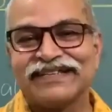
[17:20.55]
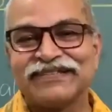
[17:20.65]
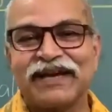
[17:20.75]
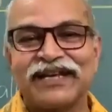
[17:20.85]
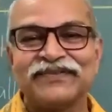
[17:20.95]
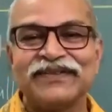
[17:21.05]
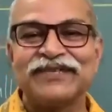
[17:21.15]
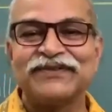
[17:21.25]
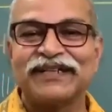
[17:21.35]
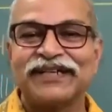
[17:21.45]
Maxwell
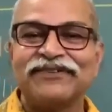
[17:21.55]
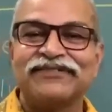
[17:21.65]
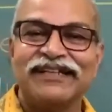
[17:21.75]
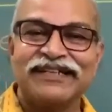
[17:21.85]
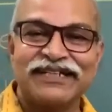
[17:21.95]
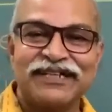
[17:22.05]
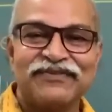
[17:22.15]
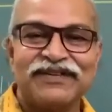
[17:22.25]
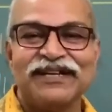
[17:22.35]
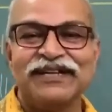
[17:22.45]
is working on electric
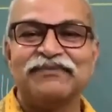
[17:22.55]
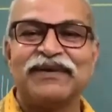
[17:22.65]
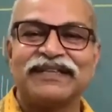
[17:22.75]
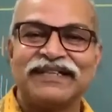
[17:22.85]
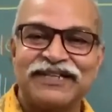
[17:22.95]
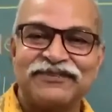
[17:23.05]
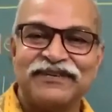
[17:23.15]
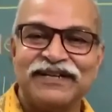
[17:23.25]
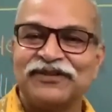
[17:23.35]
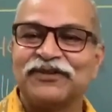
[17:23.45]
field, magnetic
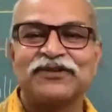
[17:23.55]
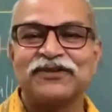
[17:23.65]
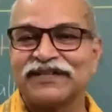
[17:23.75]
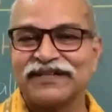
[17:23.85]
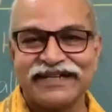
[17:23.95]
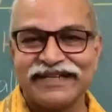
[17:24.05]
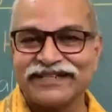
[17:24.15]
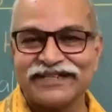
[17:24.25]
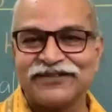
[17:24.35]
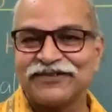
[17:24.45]
field, not on
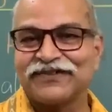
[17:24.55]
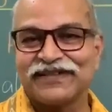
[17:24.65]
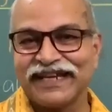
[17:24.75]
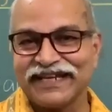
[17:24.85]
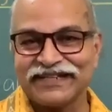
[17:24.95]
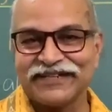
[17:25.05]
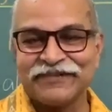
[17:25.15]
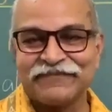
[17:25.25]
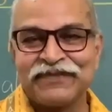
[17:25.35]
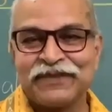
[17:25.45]
radiation, not on light.
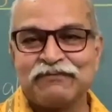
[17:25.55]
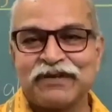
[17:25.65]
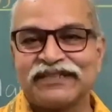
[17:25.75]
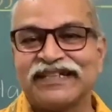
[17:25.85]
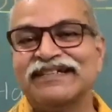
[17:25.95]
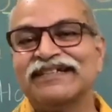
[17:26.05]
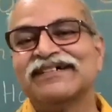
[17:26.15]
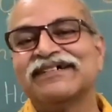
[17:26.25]
But then